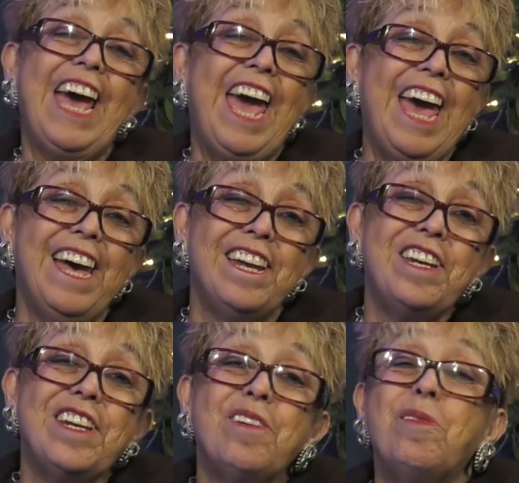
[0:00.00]
And
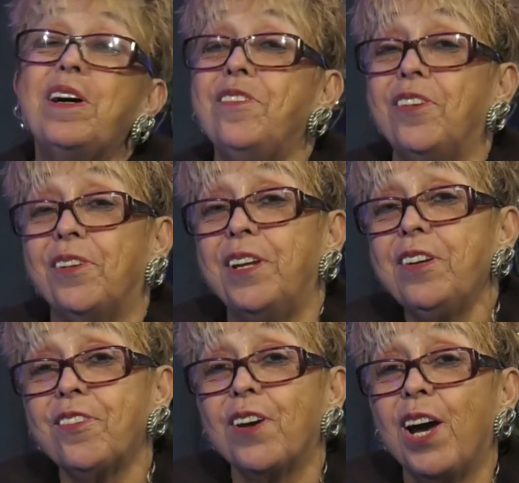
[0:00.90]
until
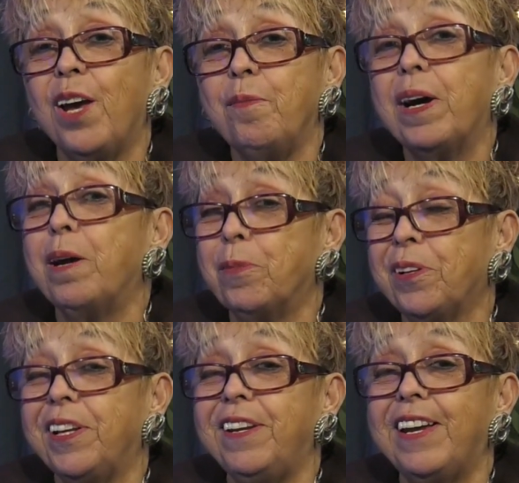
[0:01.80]
next time, I'm
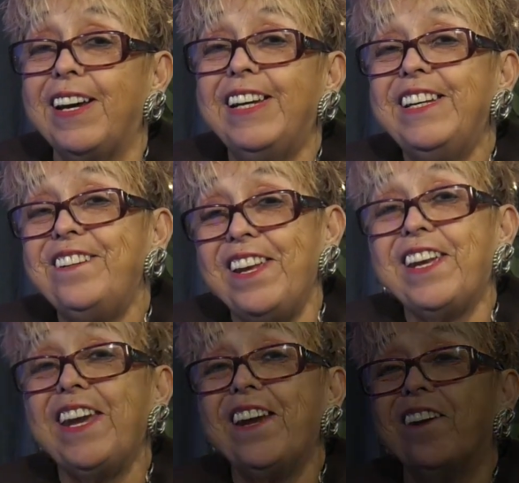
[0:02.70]
Erlinda. Take
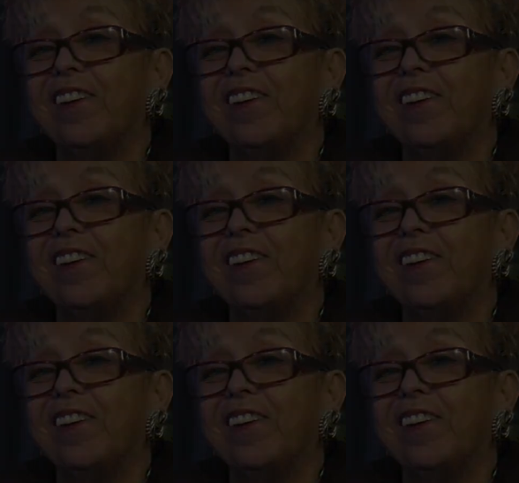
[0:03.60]
care.